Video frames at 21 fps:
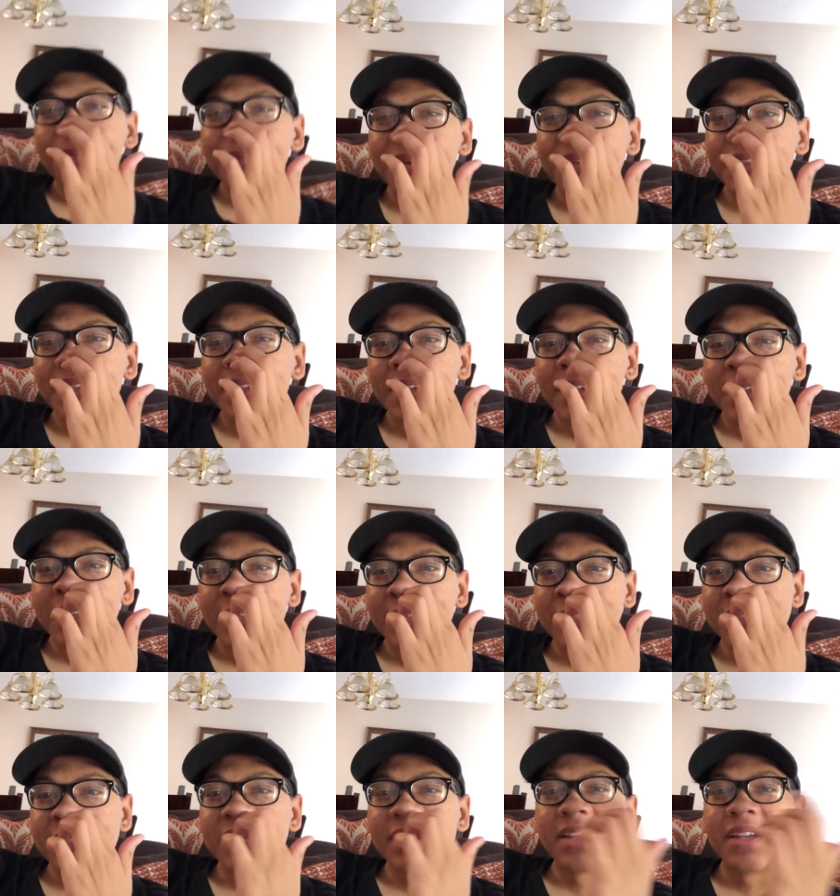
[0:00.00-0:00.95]
But yeah,
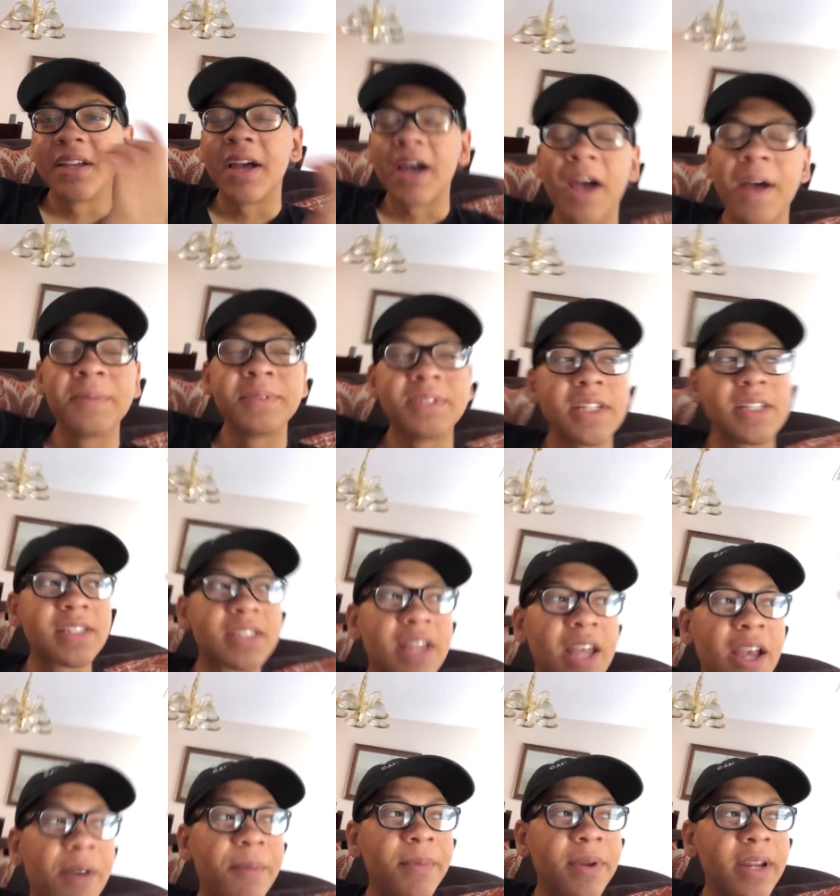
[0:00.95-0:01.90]
I'm just
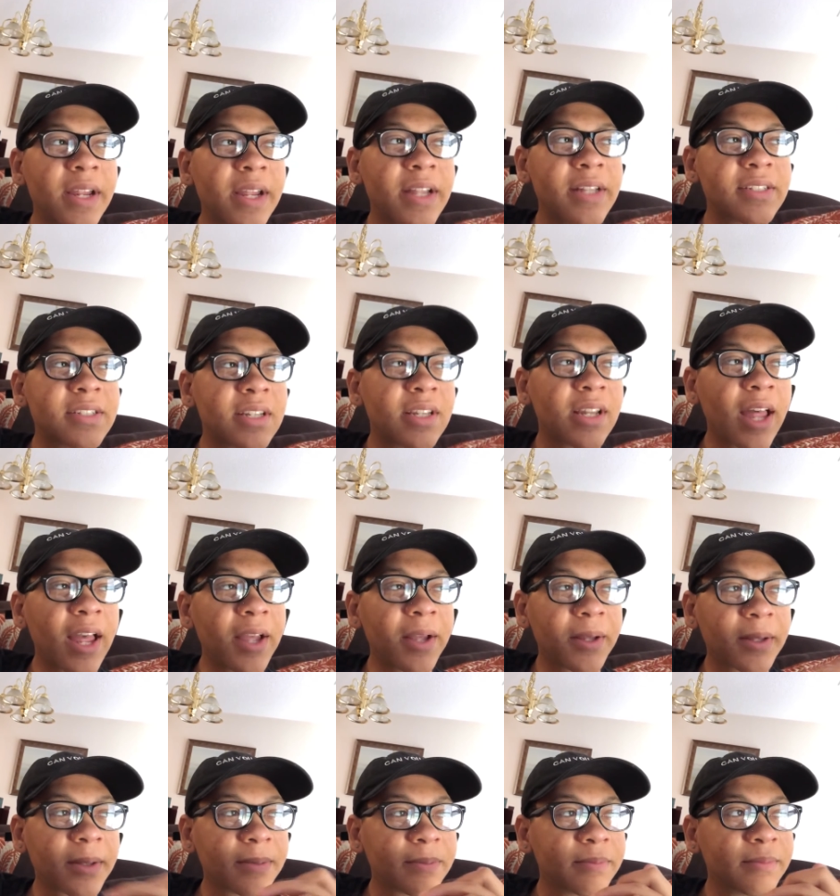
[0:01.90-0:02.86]
coming in to,
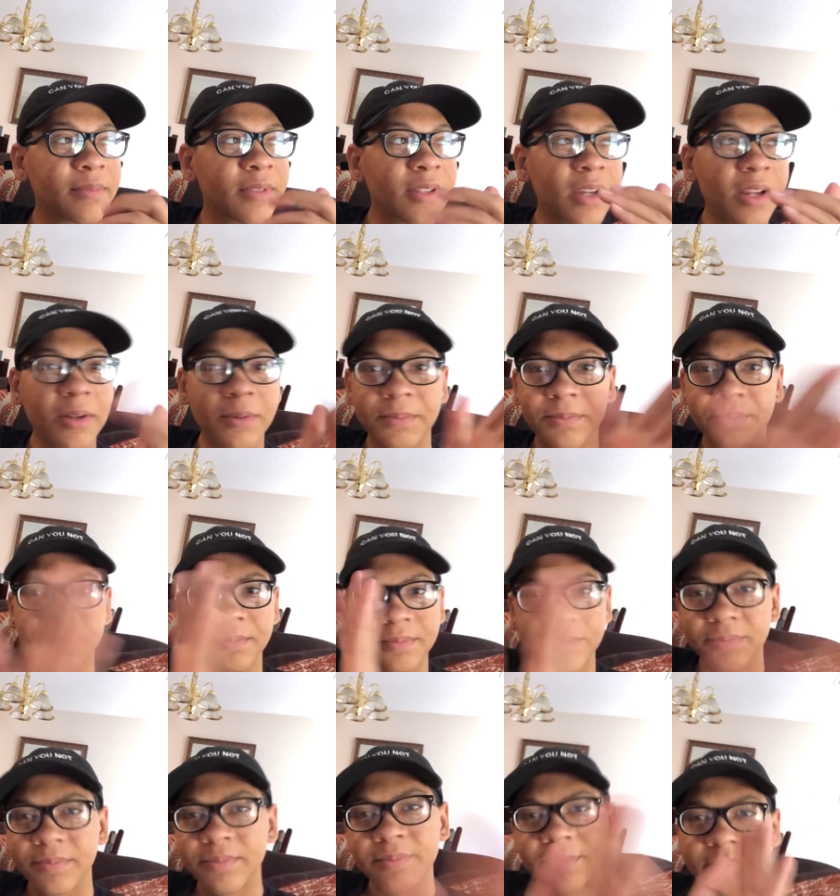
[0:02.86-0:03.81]
like, you know,
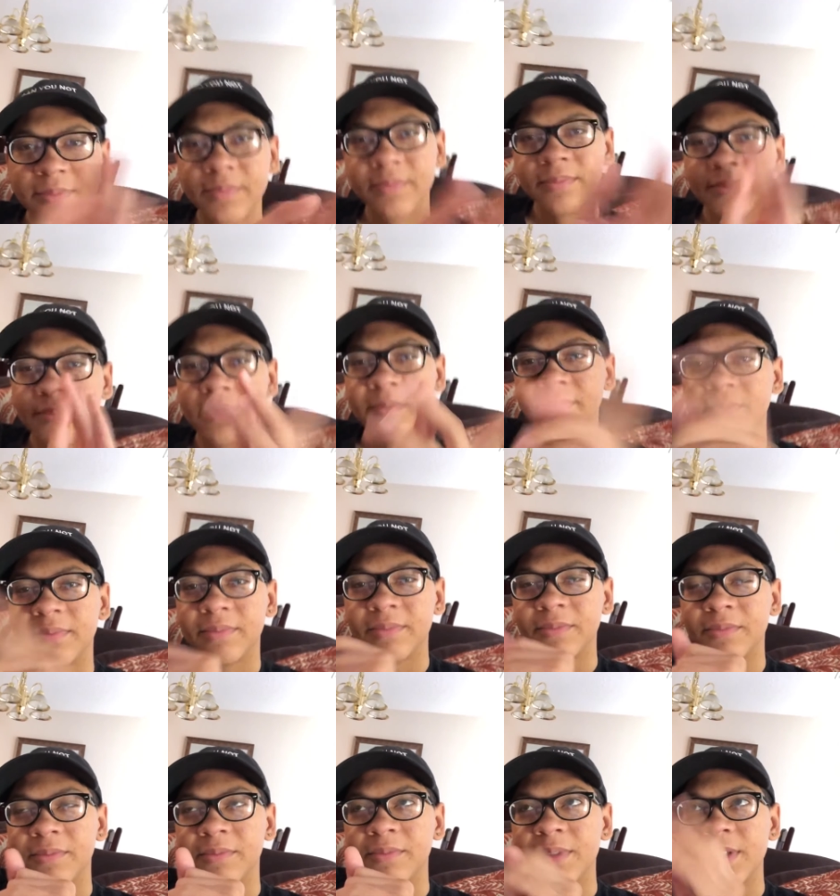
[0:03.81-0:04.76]

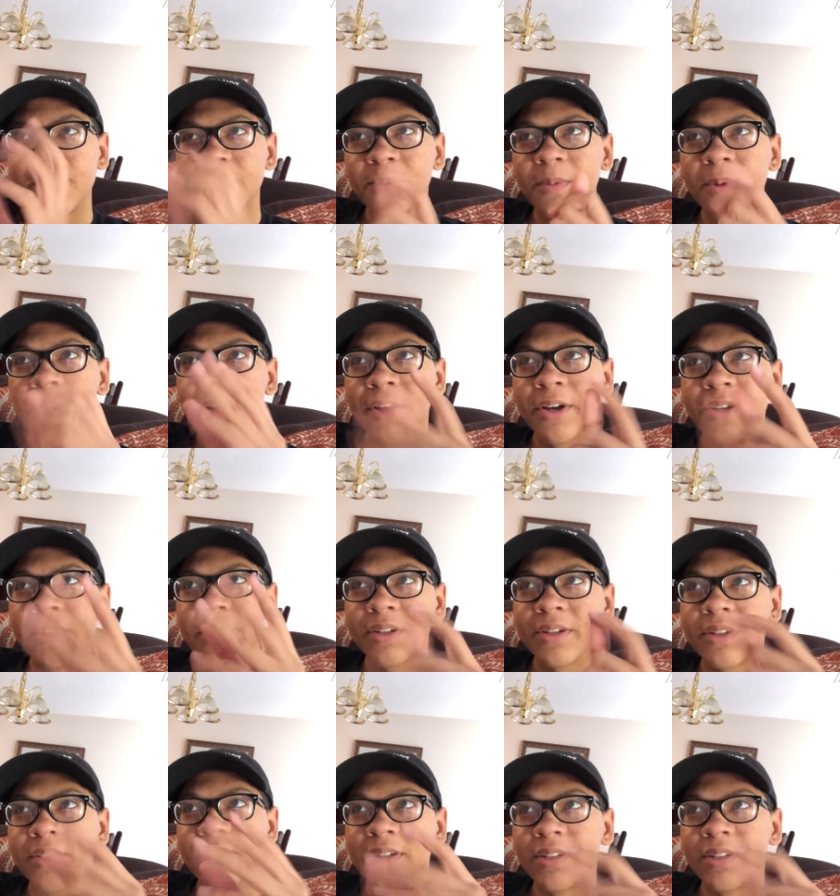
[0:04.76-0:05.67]
what's the word?